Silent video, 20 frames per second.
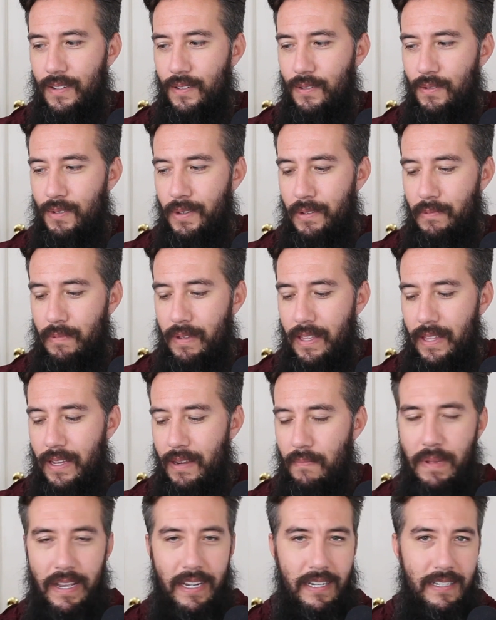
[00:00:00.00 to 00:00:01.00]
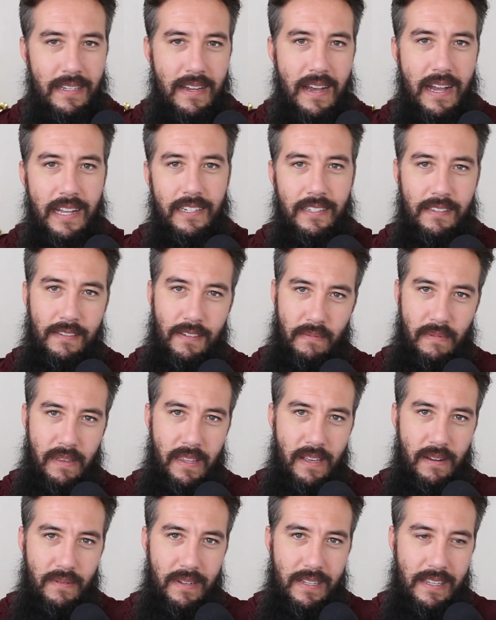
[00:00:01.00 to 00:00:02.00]
Who took me there? Megan Tonjes took me
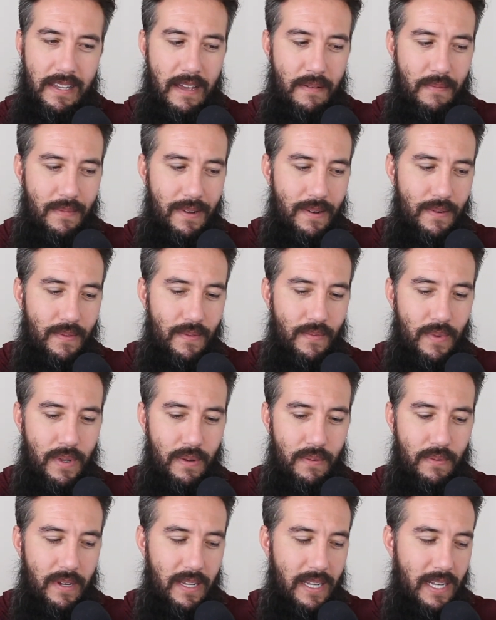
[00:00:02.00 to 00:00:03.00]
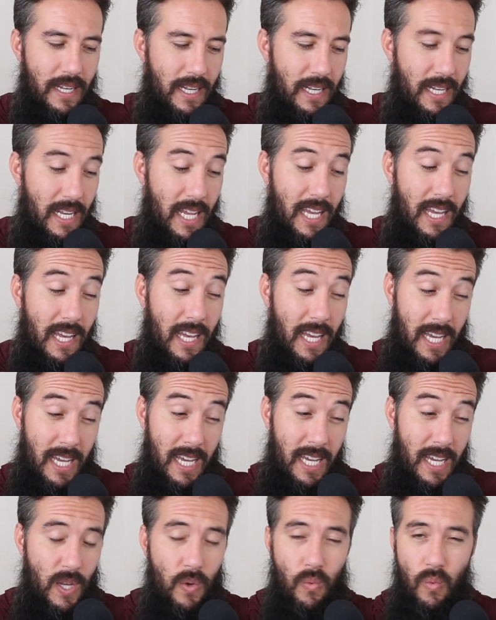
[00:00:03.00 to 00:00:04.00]
there one time when we were in
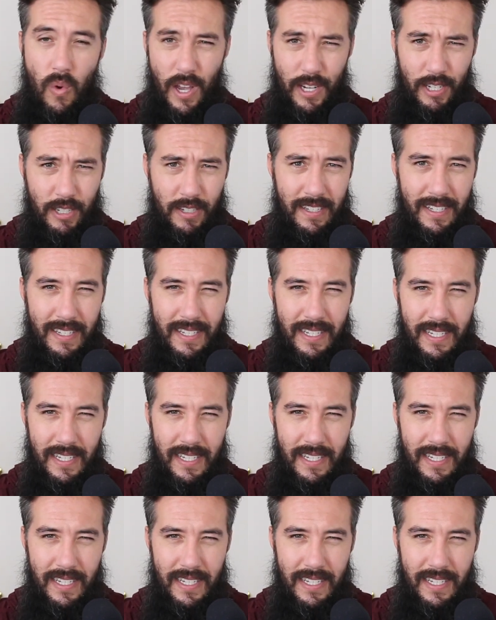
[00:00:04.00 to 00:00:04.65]
Washington,